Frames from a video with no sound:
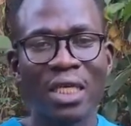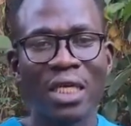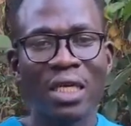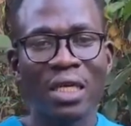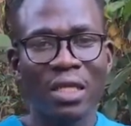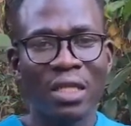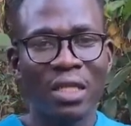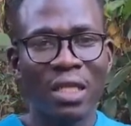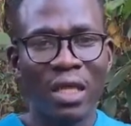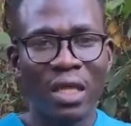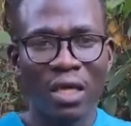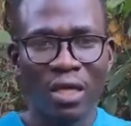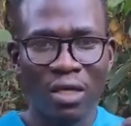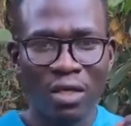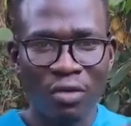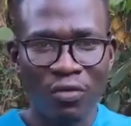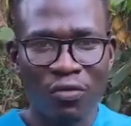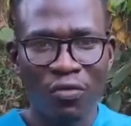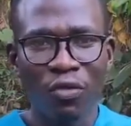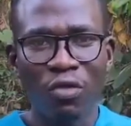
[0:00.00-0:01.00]
the
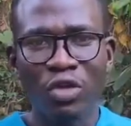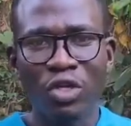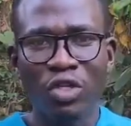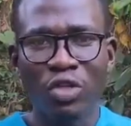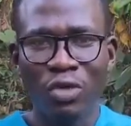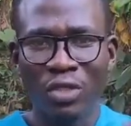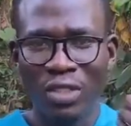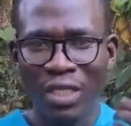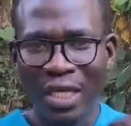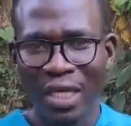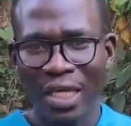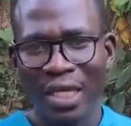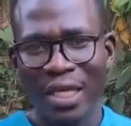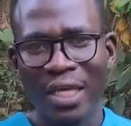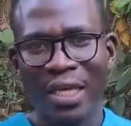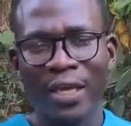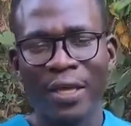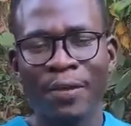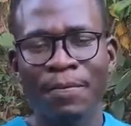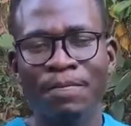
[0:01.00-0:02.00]
food you're taking
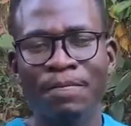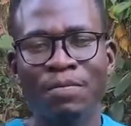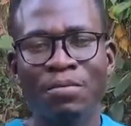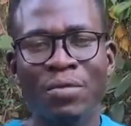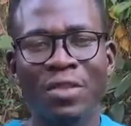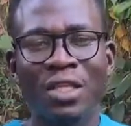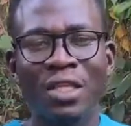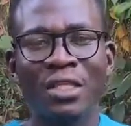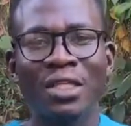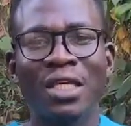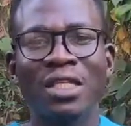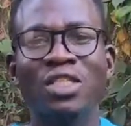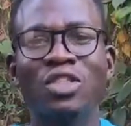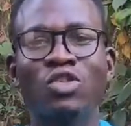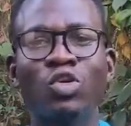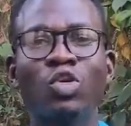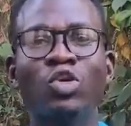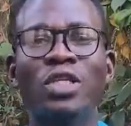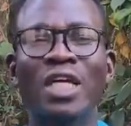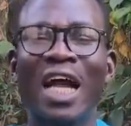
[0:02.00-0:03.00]
in, does
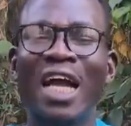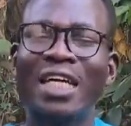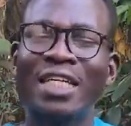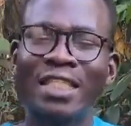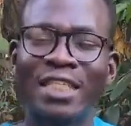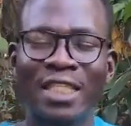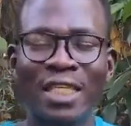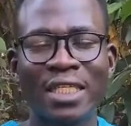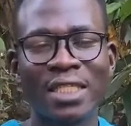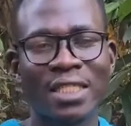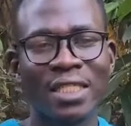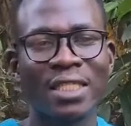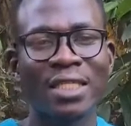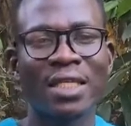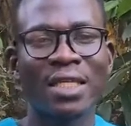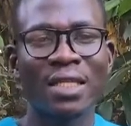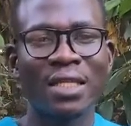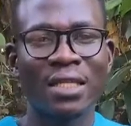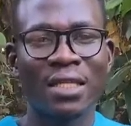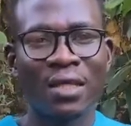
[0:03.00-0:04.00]
not access
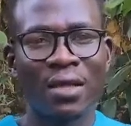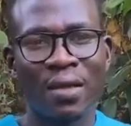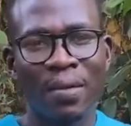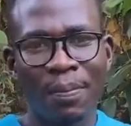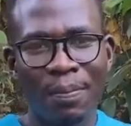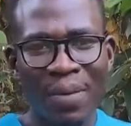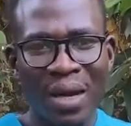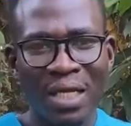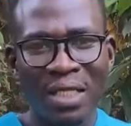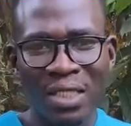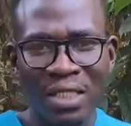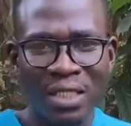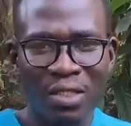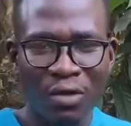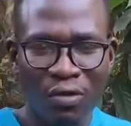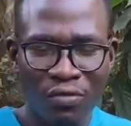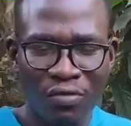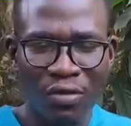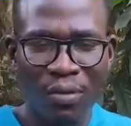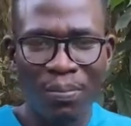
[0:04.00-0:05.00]
the parts
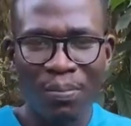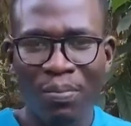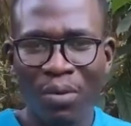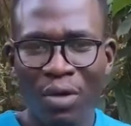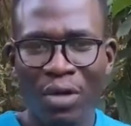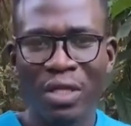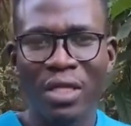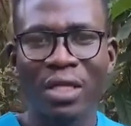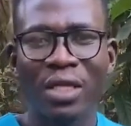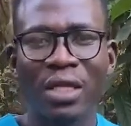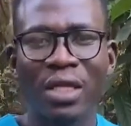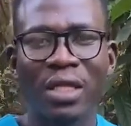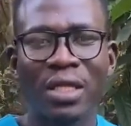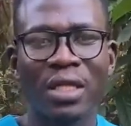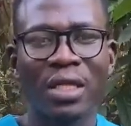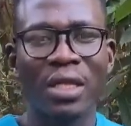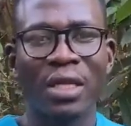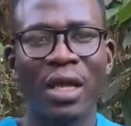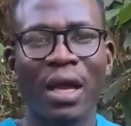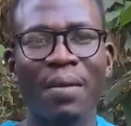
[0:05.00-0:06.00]
of the body
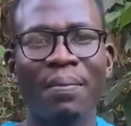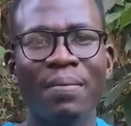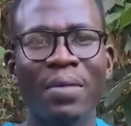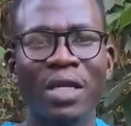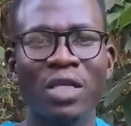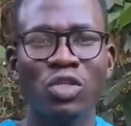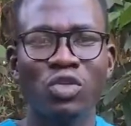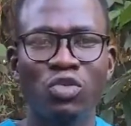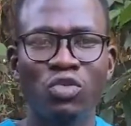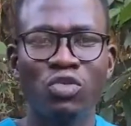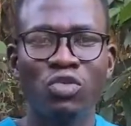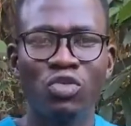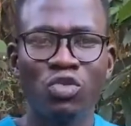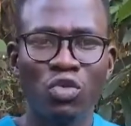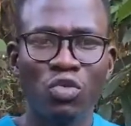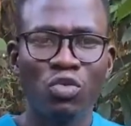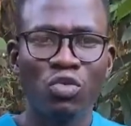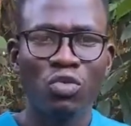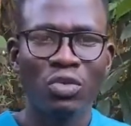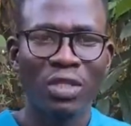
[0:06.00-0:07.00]
that are meant to
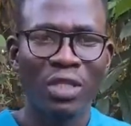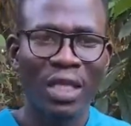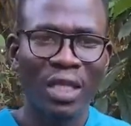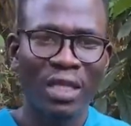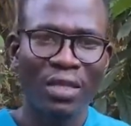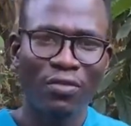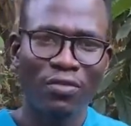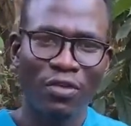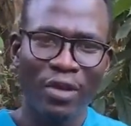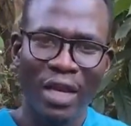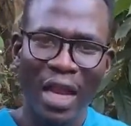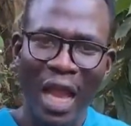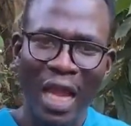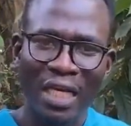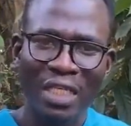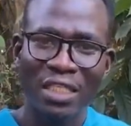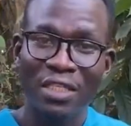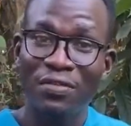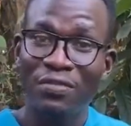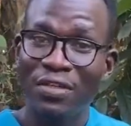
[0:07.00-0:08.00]
do the different
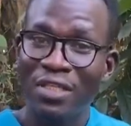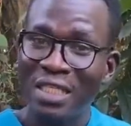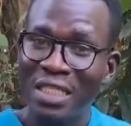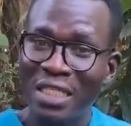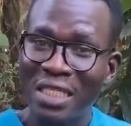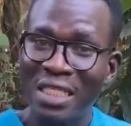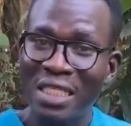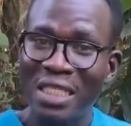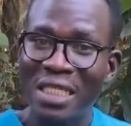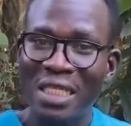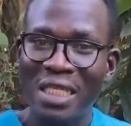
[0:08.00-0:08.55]
activities.